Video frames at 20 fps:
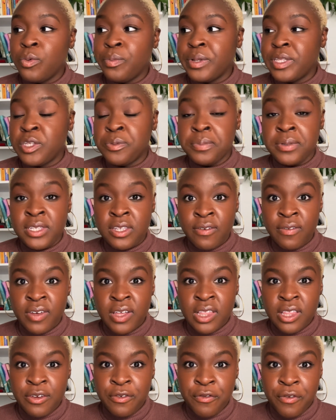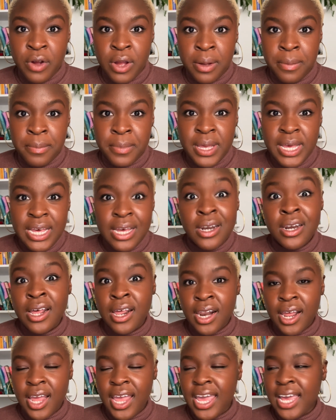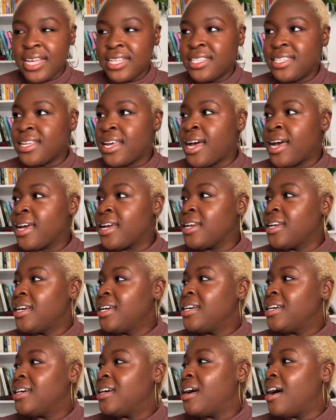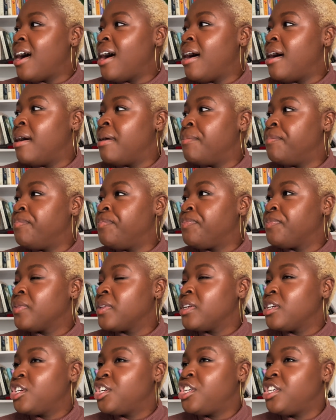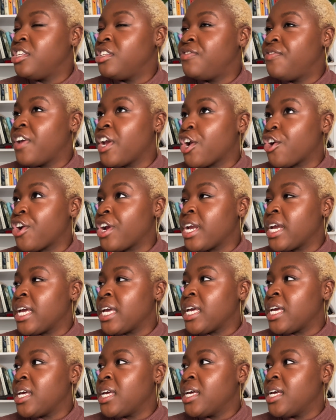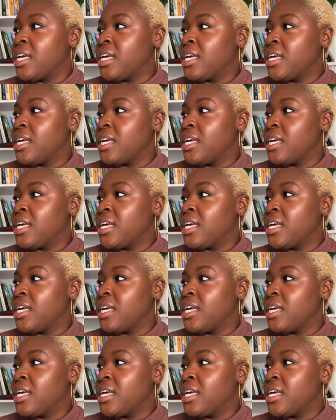but specifically from Nana K's side. She's very,